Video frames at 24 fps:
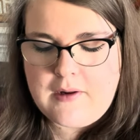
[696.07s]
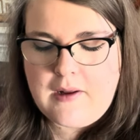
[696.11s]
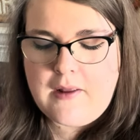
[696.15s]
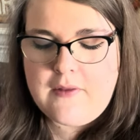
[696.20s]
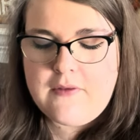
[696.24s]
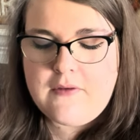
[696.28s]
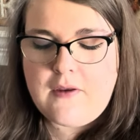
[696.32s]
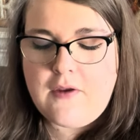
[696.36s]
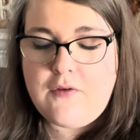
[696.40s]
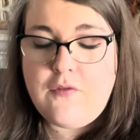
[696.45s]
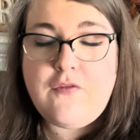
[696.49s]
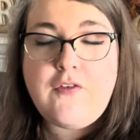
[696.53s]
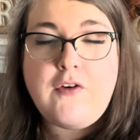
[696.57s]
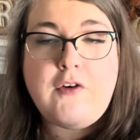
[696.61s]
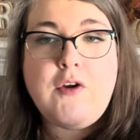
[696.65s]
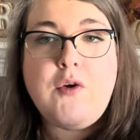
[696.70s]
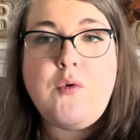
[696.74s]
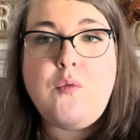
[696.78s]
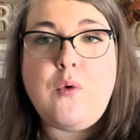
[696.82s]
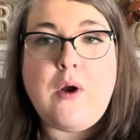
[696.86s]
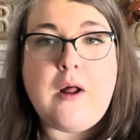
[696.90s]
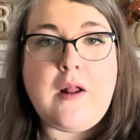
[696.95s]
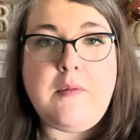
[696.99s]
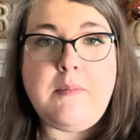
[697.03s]
It's a very
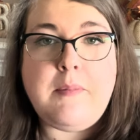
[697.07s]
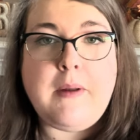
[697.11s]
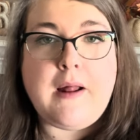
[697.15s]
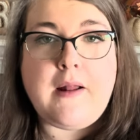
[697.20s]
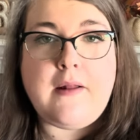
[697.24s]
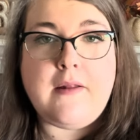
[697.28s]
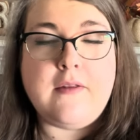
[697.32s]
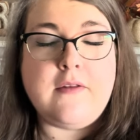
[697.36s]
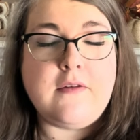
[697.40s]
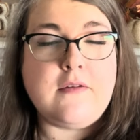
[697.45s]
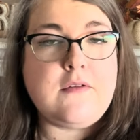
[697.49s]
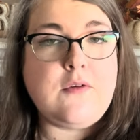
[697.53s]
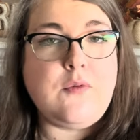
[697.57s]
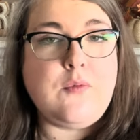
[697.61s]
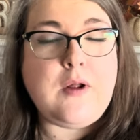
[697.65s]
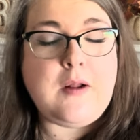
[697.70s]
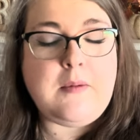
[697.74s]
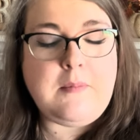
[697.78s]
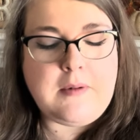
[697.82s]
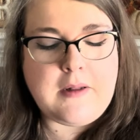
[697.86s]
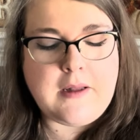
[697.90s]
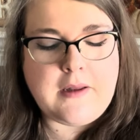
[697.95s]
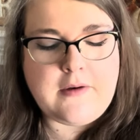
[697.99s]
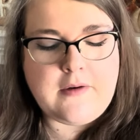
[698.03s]
well balanced, well
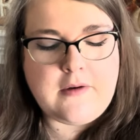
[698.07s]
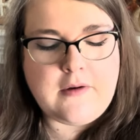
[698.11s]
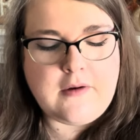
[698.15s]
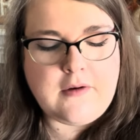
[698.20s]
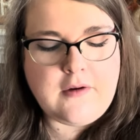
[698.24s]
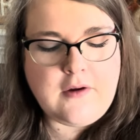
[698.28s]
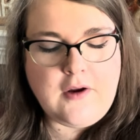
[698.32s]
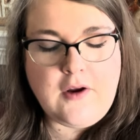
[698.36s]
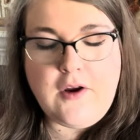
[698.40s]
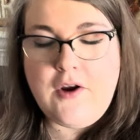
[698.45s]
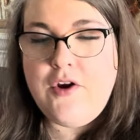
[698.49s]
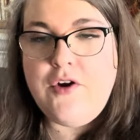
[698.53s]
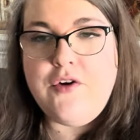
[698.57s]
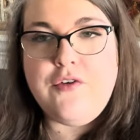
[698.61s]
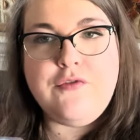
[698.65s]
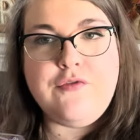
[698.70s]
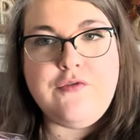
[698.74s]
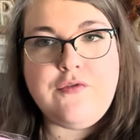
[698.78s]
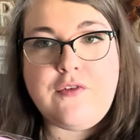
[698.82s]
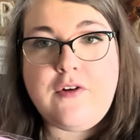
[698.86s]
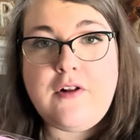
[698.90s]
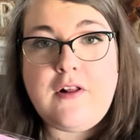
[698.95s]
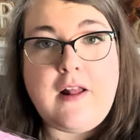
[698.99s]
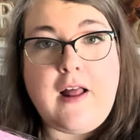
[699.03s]
blended,
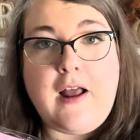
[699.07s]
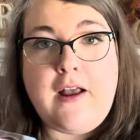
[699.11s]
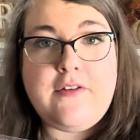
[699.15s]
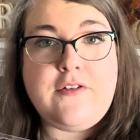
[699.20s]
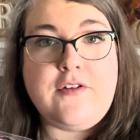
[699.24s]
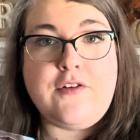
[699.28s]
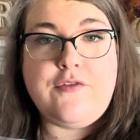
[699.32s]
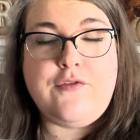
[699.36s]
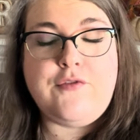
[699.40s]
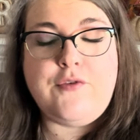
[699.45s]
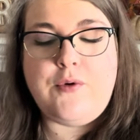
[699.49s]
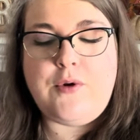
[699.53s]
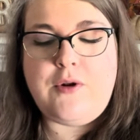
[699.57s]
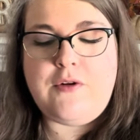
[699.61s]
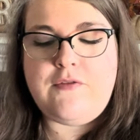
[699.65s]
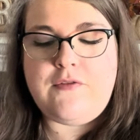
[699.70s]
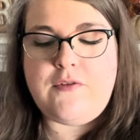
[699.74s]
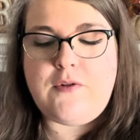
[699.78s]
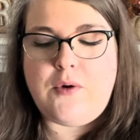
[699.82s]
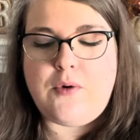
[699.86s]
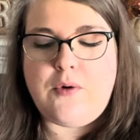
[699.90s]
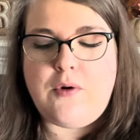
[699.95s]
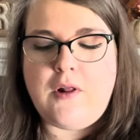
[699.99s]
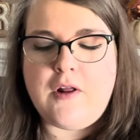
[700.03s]
classic fruity
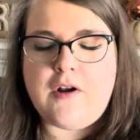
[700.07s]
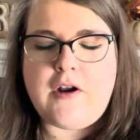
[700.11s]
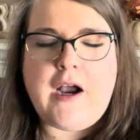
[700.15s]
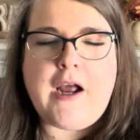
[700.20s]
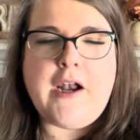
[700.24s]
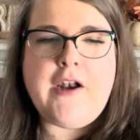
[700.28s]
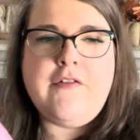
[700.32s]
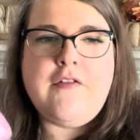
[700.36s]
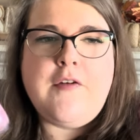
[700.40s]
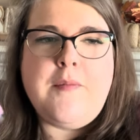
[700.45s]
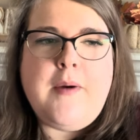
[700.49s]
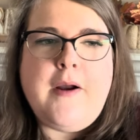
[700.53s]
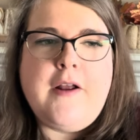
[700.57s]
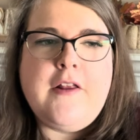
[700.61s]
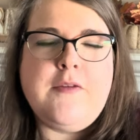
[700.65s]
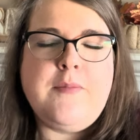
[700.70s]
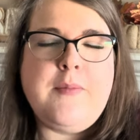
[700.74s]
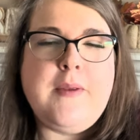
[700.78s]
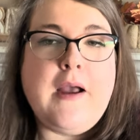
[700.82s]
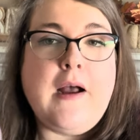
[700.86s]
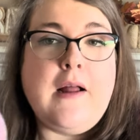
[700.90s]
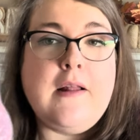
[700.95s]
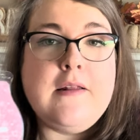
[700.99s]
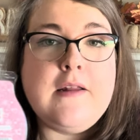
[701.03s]
floral. It kind of reminds
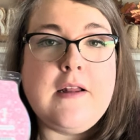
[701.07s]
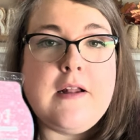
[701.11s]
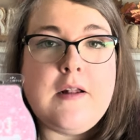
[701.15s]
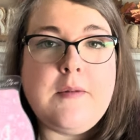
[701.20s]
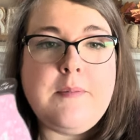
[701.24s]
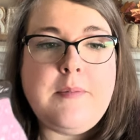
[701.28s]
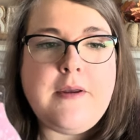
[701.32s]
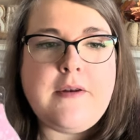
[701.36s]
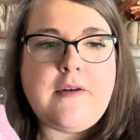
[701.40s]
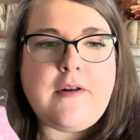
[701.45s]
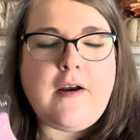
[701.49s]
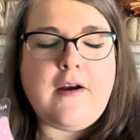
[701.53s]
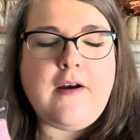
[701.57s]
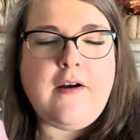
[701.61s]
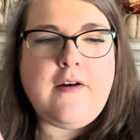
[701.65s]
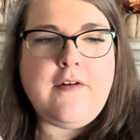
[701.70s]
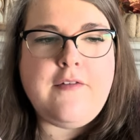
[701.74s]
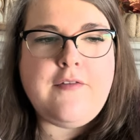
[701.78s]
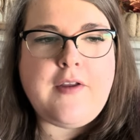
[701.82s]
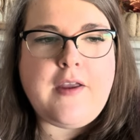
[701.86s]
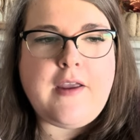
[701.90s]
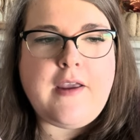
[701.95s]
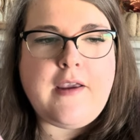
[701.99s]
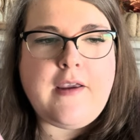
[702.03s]
me a little bit
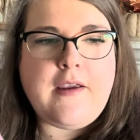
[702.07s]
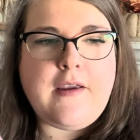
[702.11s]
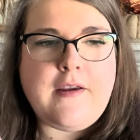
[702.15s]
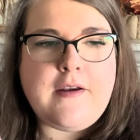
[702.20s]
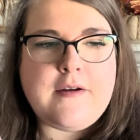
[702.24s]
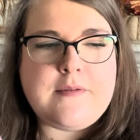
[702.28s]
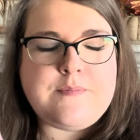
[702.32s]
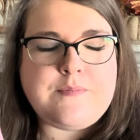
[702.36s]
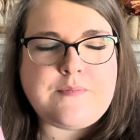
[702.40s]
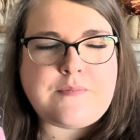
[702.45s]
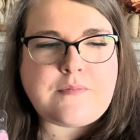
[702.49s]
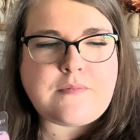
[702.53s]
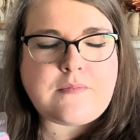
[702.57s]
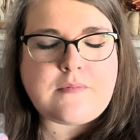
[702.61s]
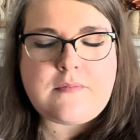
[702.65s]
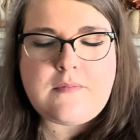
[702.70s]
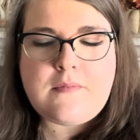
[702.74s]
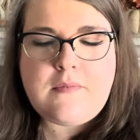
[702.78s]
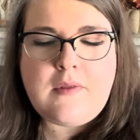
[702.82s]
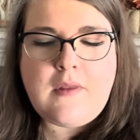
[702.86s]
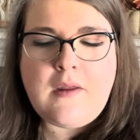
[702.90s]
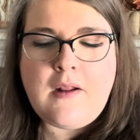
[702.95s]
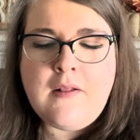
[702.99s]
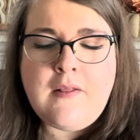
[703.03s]
of a
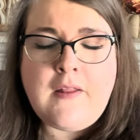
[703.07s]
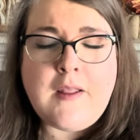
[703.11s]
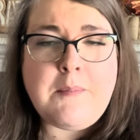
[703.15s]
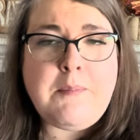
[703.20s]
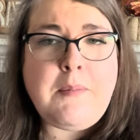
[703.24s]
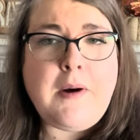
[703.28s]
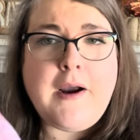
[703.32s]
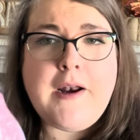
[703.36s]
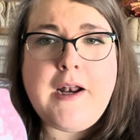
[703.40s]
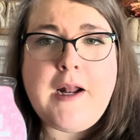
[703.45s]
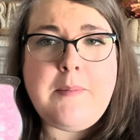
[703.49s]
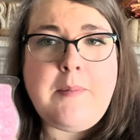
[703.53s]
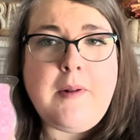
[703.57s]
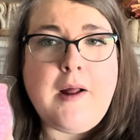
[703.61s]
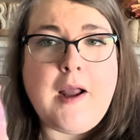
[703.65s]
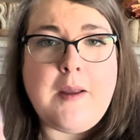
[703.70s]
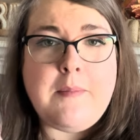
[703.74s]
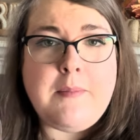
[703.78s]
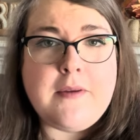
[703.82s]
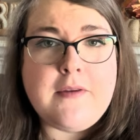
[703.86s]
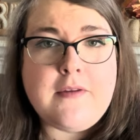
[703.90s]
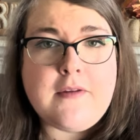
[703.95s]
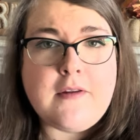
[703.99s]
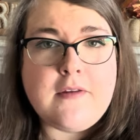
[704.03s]
like pineapple
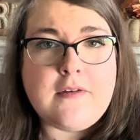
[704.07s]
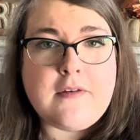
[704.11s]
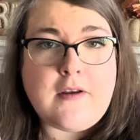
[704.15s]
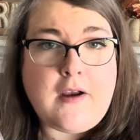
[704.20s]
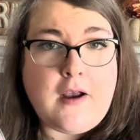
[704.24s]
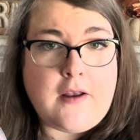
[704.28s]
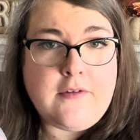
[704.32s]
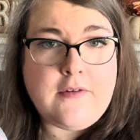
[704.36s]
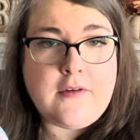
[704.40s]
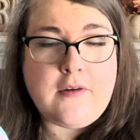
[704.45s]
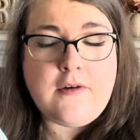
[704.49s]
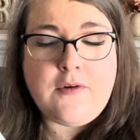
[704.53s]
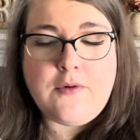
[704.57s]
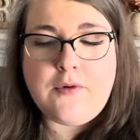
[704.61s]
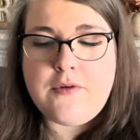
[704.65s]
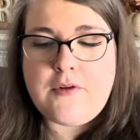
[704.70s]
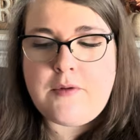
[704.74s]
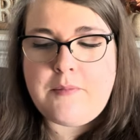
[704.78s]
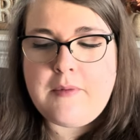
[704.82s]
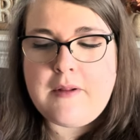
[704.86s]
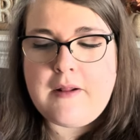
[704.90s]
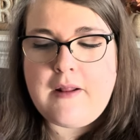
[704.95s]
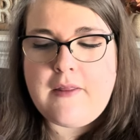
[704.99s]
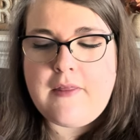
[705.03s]
hibiscus cousin or
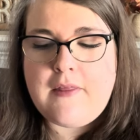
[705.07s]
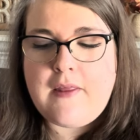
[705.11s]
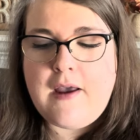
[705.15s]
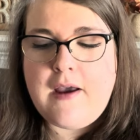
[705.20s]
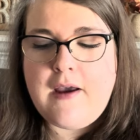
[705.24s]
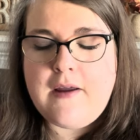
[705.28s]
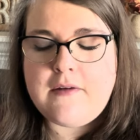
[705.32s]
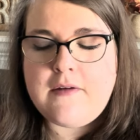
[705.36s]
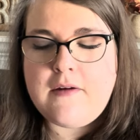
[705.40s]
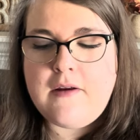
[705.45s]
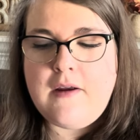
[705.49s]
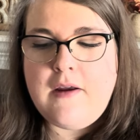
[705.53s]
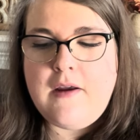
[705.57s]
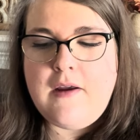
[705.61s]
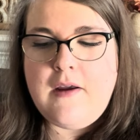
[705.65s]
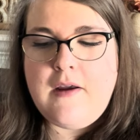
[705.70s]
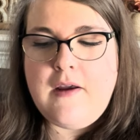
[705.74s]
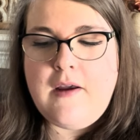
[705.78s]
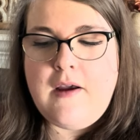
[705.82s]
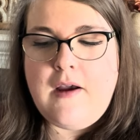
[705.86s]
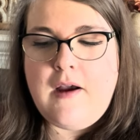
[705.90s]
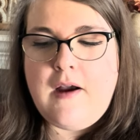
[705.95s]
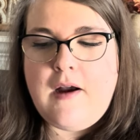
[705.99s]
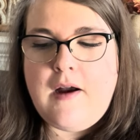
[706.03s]
something like that.
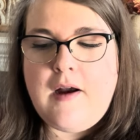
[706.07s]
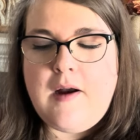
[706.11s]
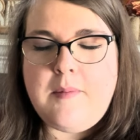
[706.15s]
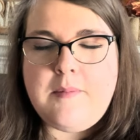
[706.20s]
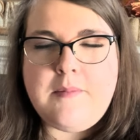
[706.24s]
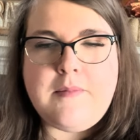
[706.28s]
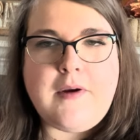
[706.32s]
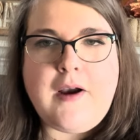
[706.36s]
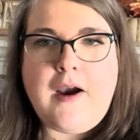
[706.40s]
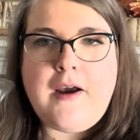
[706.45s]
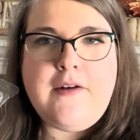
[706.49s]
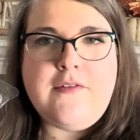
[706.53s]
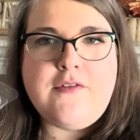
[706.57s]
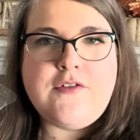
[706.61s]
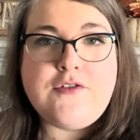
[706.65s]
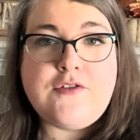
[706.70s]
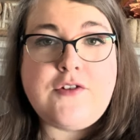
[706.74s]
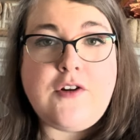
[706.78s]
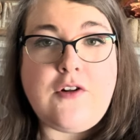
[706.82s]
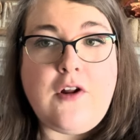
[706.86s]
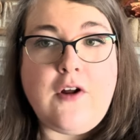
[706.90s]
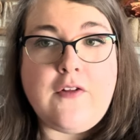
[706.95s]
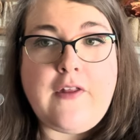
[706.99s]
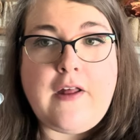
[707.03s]
Um, kind of just
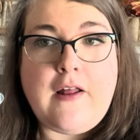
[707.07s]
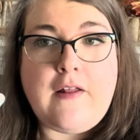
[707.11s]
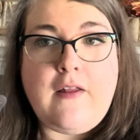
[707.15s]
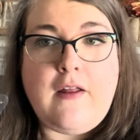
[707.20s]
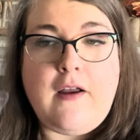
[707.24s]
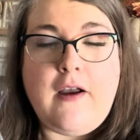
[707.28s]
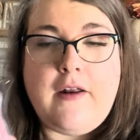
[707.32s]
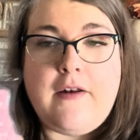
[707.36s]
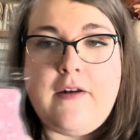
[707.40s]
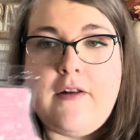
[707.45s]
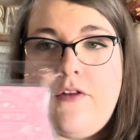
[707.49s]
along that line.